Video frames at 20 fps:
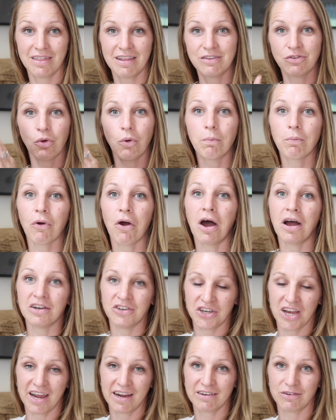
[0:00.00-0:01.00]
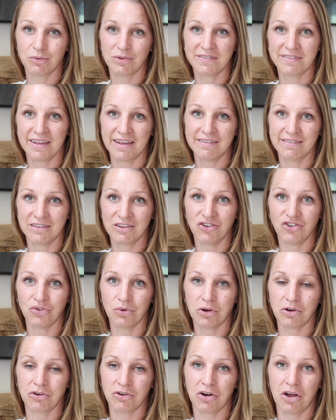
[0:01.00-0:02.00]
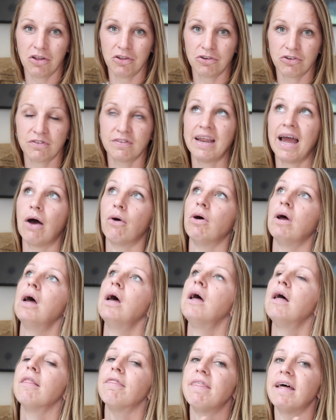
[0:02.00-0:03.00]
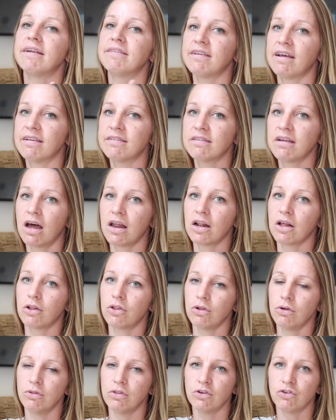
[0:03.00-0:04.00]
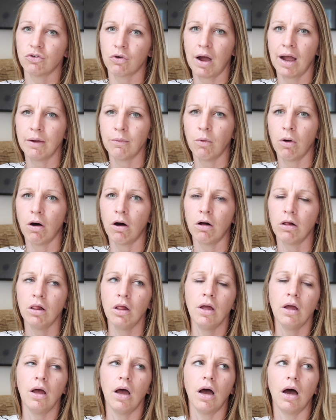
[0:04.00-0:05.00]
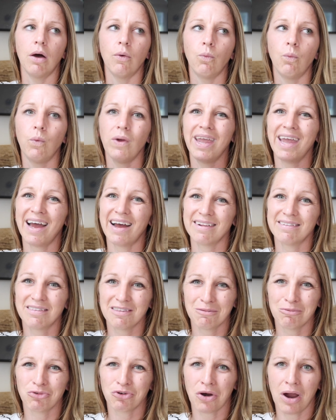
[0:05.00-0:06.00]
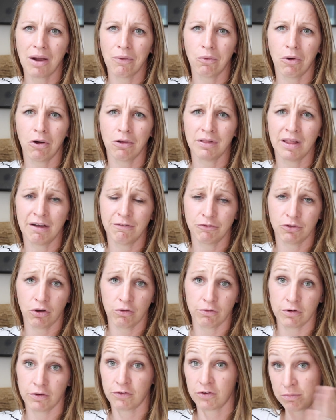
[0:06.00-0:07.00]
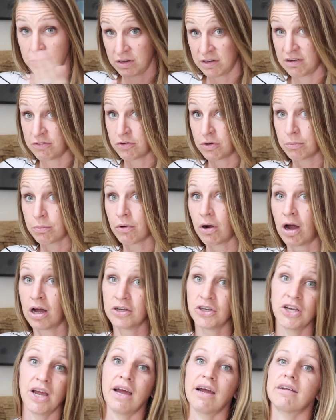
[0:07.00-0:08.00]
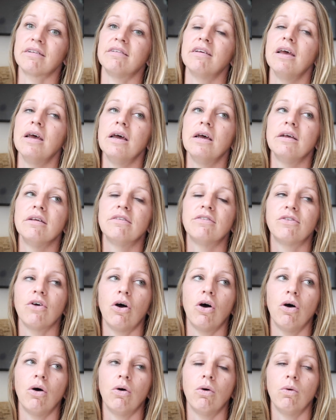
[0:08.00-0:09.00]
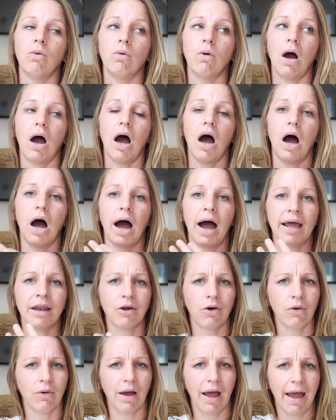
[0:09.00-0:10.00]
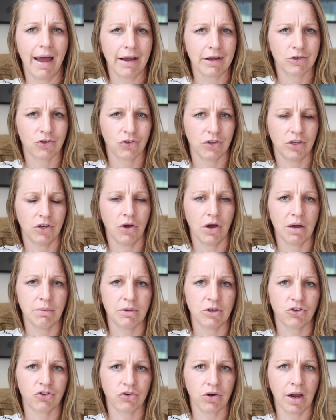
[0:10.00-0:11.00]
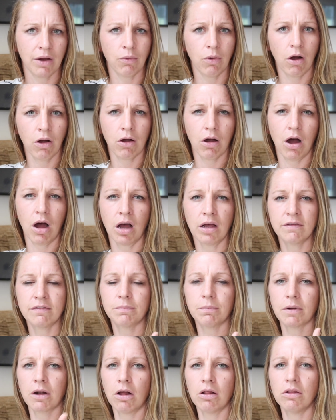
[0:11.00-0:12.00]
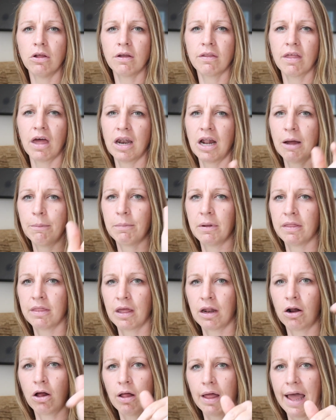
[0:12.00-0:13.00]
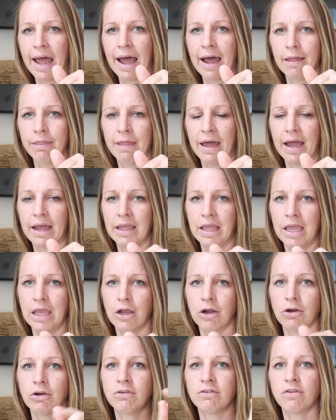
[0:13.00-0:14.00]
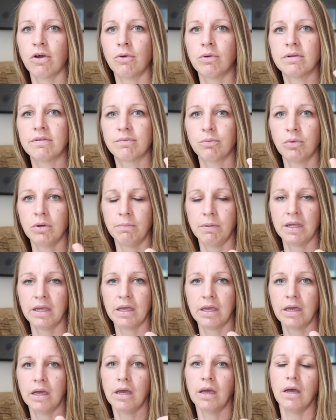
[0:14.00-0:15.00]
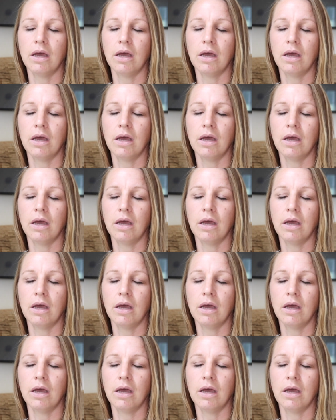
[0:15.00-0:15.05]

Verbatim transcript: This whole project was less than $200. Now, that does not include the drywall. We had some drywall left over from a different project, so I don't actually know how much drywall costs, but I'll look that up and then I'll add that here. So it would be